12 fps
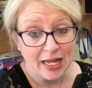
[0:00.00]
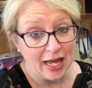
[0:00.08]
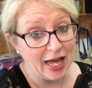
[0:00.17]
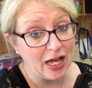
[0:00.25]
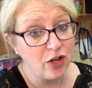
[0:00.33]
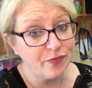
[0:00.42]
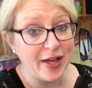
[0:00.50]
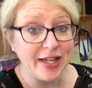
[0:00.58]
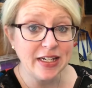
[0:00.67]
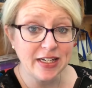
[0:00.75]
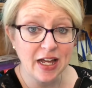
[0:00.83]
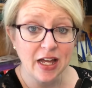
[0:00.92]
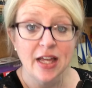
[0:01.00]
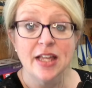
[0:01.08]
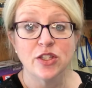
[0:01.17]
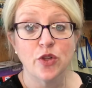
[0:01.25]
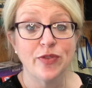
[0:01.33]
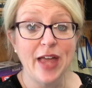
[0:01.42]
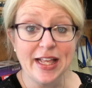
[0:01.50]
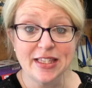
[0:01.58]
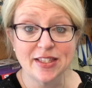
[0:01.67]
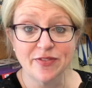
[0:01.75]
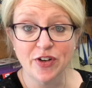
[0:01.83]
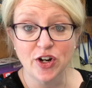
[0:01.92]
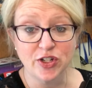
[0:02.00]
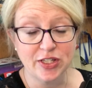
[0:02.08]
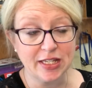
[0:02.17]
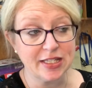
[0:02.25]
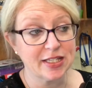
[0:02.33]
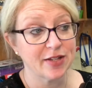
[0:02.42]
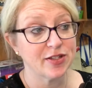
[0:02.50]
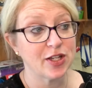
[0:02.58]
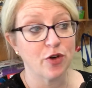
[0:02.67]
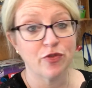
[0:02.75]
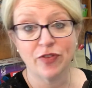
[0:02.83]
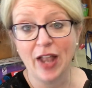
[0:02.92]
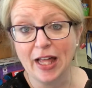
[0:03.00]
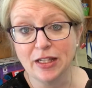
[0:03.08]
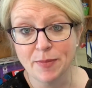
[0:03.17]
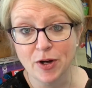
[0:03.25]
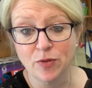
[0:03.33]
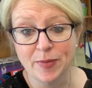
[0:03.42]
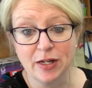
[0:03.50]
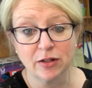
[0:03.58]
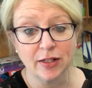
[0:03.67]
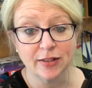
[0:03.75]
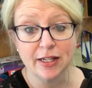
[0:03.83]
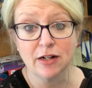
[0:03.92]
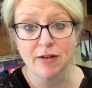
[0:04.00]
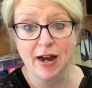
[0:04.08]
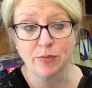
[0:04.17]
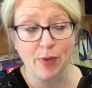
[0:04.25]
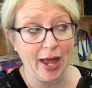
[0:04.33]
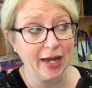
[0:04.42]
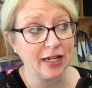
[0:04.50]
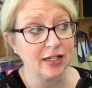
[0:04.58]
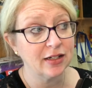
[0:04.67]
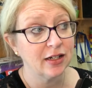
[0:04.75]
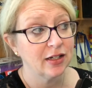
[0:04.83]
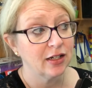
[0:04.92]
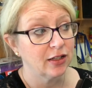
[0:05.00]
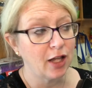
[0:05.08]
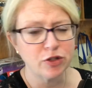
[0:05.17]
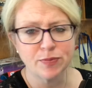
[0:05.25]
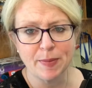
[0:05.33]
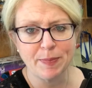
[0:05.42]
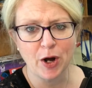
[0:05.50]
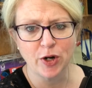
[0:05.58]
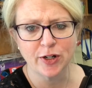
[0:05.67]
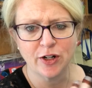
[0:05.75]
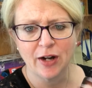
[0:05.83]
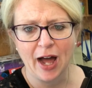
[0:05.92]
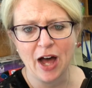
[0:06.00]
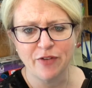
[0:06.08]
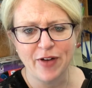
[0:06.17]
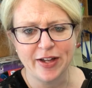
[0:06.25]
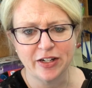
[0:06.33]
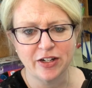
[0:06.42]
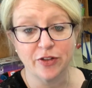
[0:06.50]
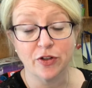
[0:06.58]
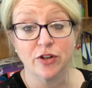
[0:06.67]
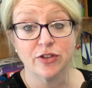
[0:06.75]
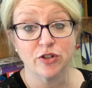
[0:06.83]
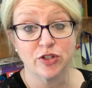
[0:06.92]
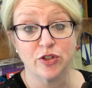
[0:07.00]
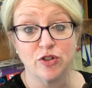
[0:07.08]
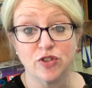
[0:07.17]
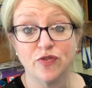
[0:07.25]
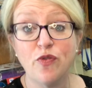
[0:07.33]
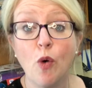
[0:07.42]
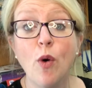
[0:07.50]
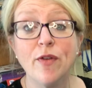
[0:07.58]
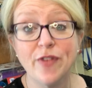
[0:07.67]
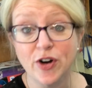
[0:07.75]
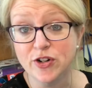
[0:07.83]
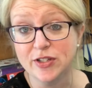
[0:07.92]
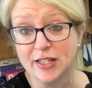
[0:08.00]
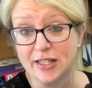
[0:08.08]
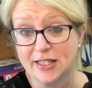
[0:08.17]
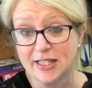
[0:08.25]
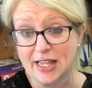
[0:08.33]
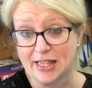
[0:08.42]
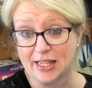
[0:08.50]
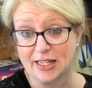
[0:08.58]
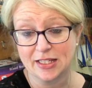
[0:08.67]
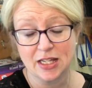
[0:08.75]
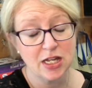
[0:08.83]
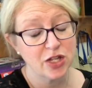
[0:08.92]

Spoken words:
I'll find another. So that's the verses. So flying the buttermilk, little red wagon, lost my partner, I'll find another. So there's 4 verses in this.